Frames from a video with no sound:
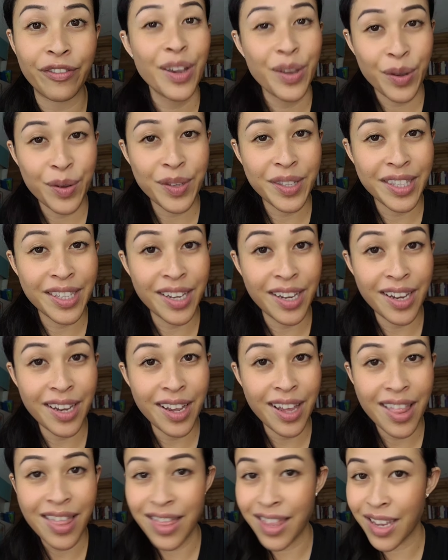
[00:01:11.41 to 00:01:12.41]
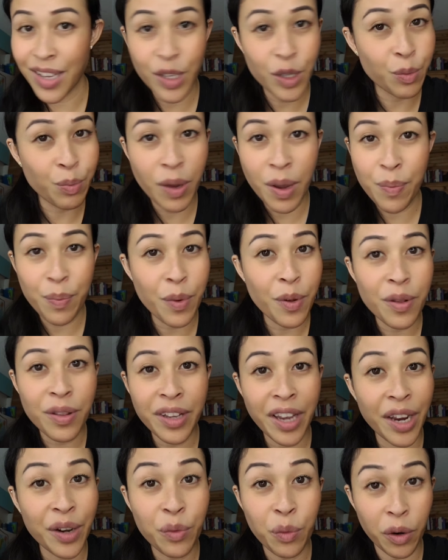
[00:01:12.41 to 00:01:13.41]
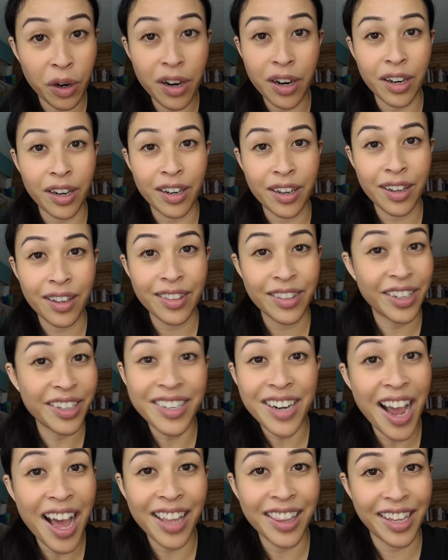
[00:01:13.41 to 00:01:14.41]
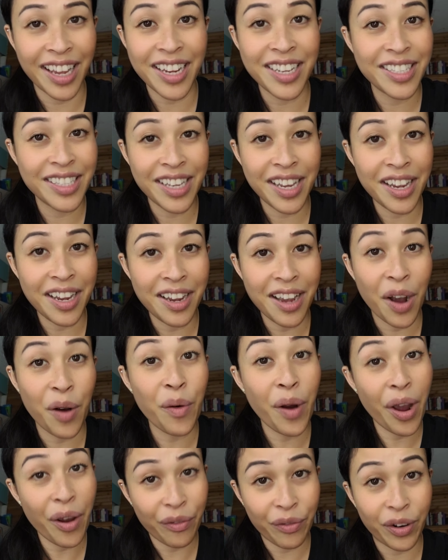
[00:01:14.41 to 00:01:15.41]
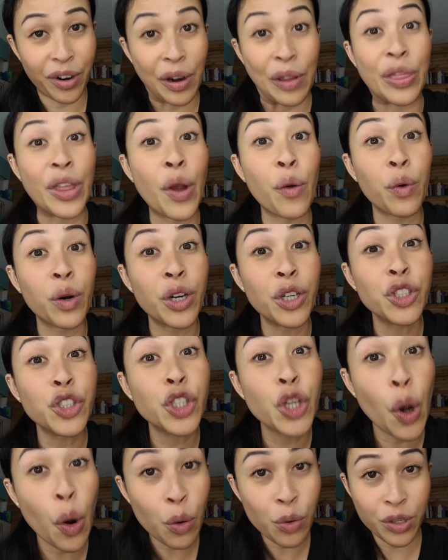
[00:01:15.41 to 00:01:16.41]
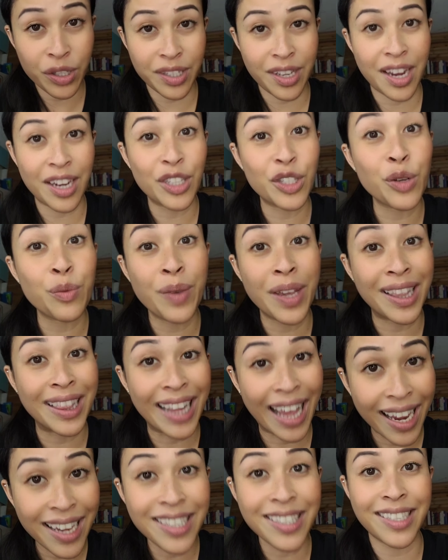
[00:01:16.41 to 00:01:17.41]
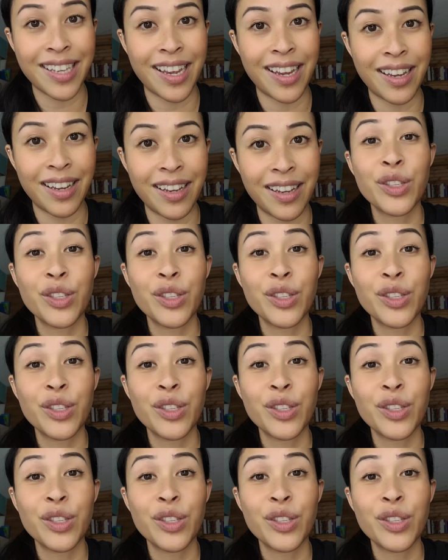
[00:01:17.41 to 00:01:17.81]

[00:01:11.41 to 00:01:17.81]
You see, these people can work. They're not lazy. However, they were choosing to be lazy.